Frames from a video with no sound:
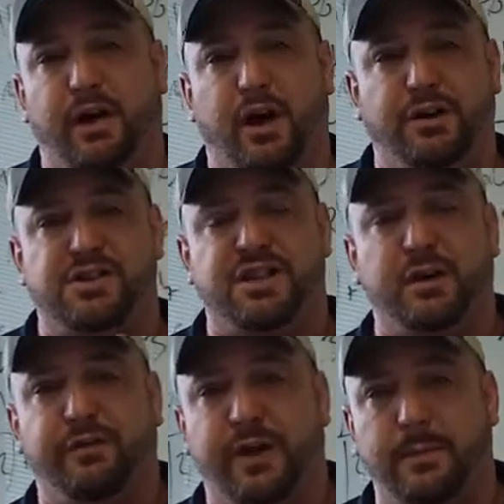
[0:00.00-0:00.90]
on your
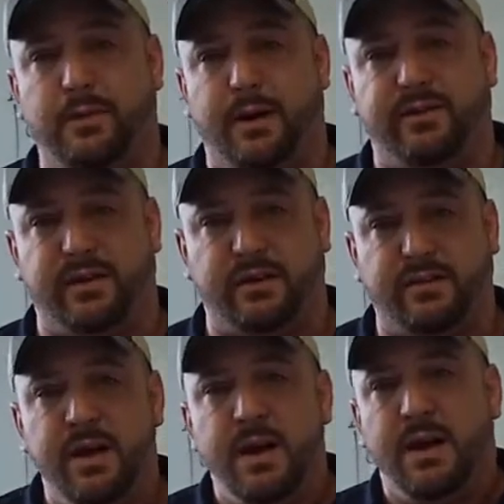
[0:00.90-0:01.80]
single family residence.
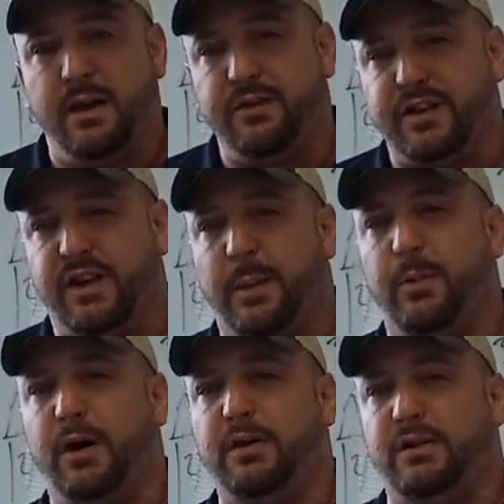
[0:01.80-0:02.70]
There's a couple
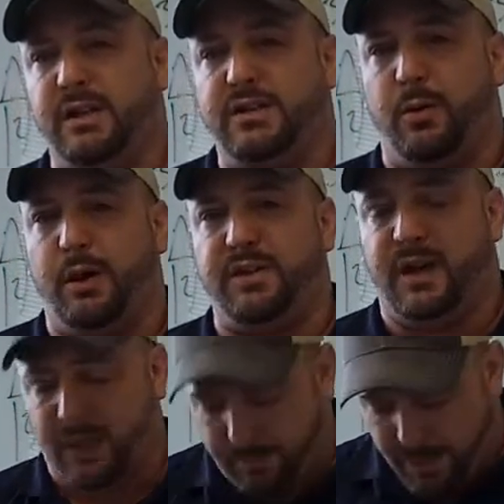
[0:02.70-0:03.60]
other things I want to
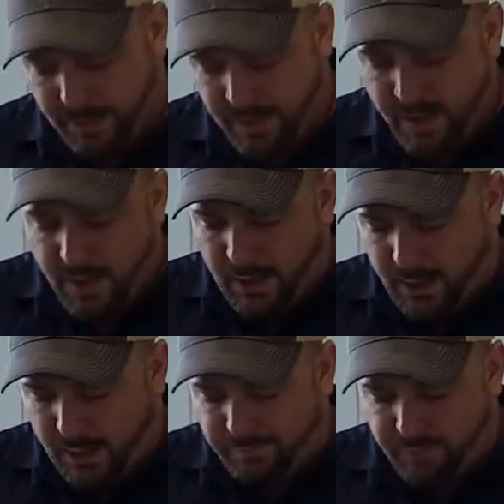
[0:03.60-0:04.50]
talk about.
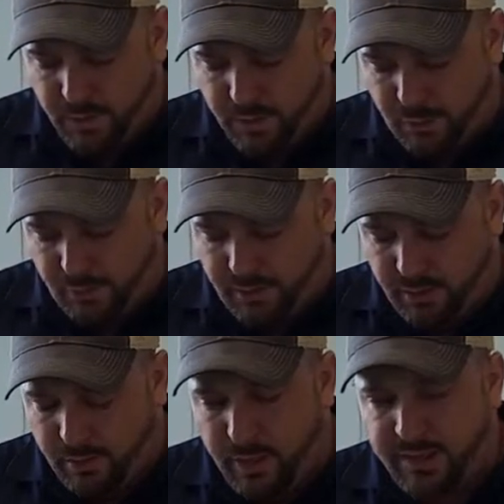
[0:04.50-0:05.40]

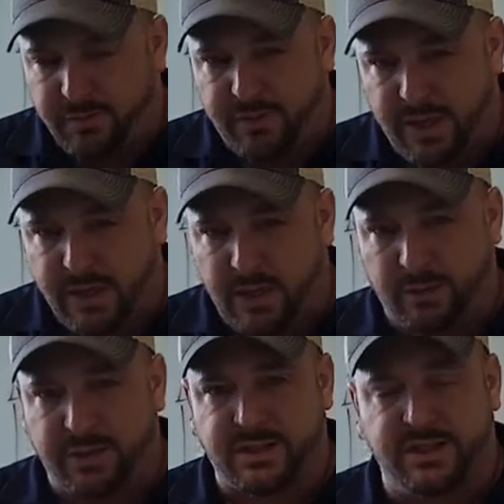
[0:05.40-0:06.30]
Here, the VA
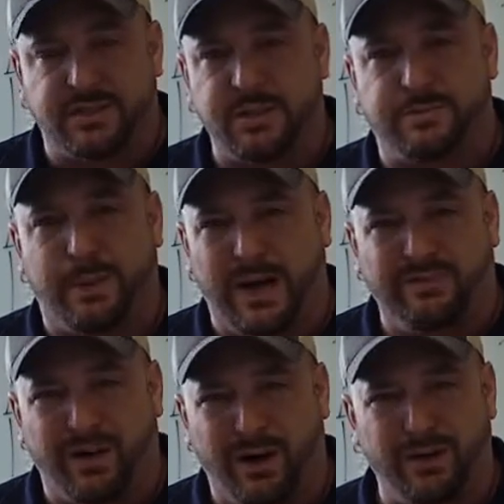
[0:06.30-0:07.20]
loan is by
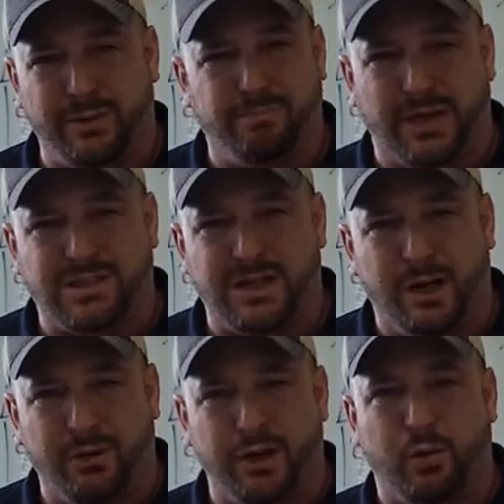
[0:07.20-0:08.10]
far the best
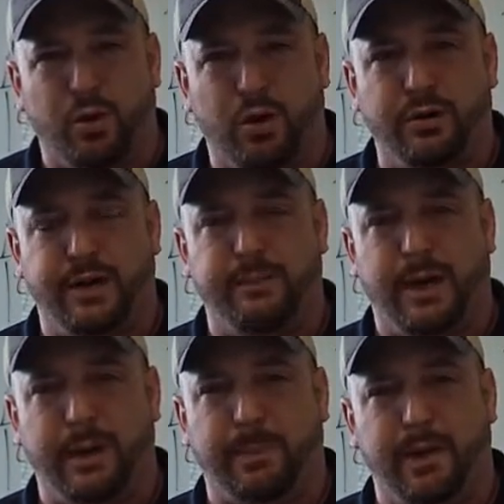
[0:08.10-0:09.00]
loan in the world, in
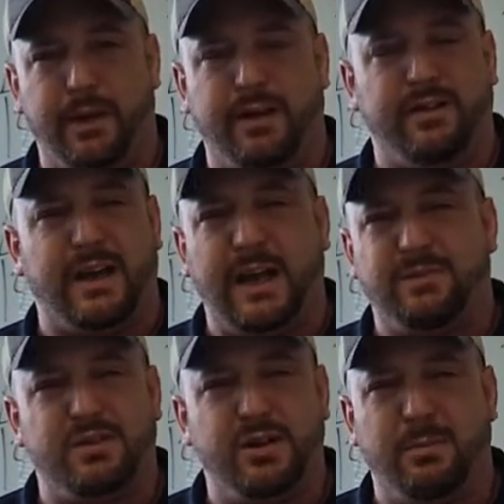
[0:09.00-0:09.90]
my opinion. It is
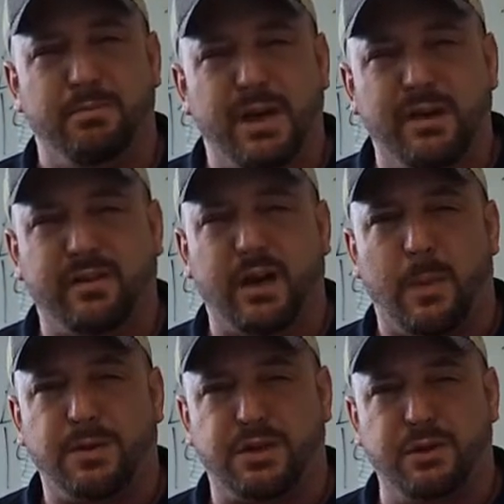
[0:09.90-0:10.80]
absolutely amazing
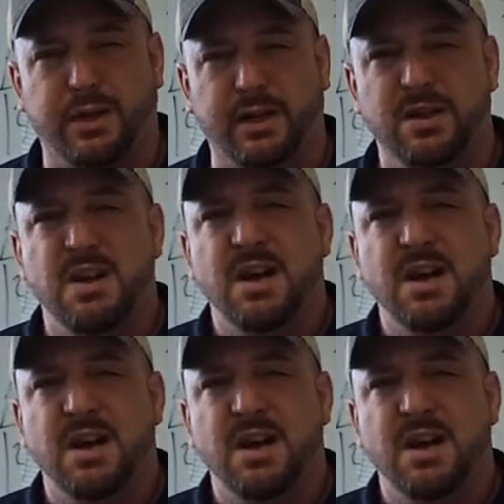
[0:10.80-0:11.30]
opportunity.